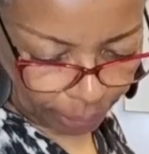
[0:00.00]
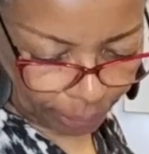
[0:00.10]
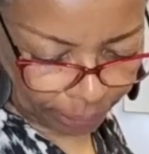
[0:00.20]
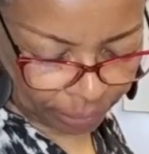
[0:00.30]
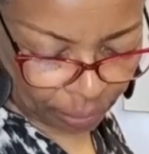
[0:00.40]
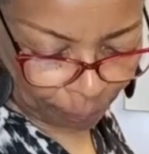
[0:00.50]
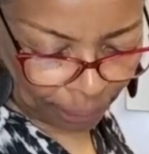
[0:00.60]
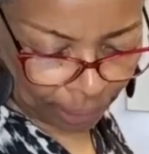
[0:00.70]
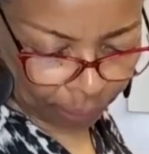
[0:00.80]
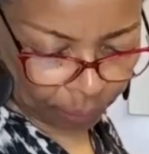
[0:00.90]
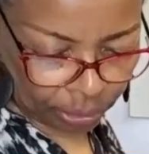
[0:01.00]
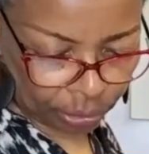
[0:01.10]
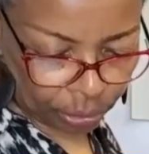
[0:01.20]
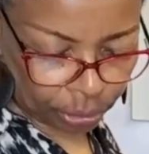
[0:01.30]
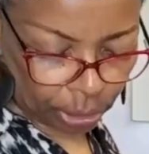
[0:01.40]
And the pattern
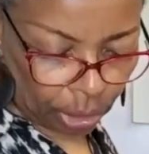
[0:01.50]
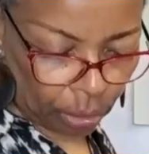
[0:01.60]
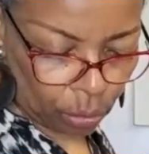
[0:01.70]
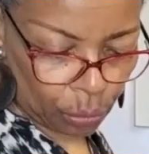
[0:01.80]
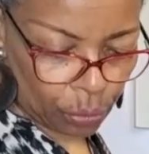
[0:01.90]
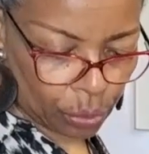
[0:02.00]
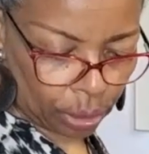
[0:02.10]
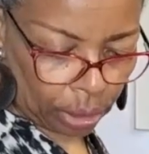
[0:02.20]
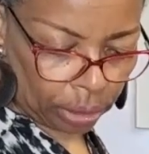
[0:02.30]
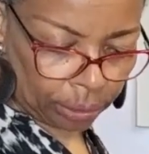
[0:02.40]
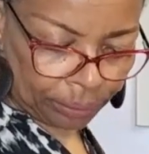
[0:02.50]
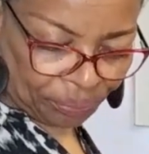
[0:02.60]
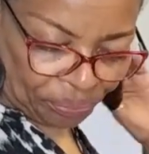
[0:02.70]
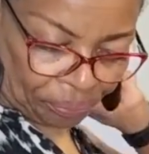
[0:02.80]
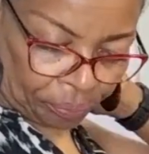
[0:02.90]
shows,
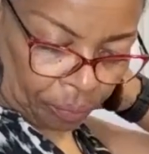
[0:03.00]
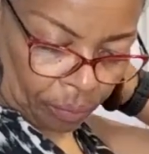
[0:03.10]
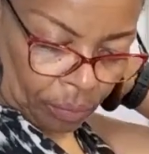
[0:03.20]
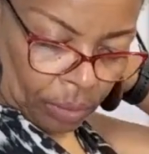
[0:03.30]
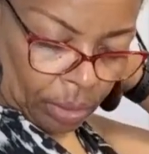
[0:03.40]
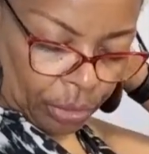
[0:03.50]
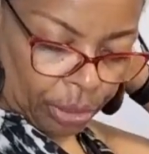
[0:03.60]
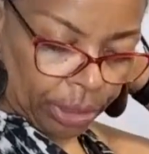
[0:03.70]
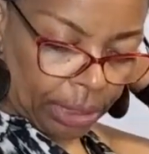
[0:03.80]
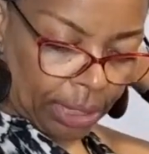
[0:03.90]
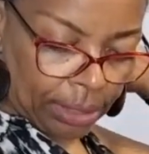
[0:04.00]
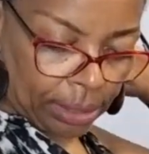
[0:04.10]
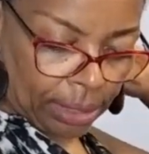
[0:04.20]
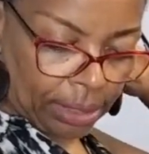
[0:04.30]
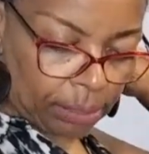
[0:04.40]
she
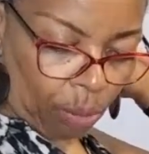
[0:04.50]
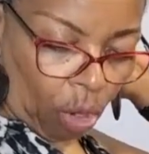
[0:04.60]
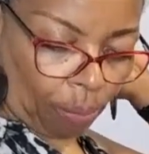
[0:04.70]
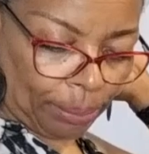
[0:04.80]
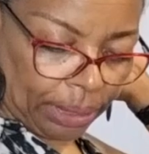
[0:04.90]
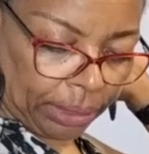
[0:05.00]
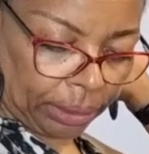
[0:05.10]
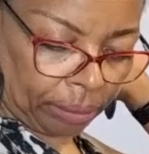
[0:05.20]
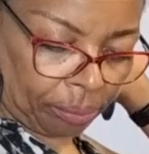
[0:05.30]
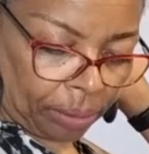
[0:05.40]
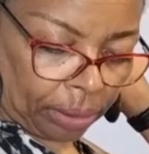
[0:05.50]
does a small medium.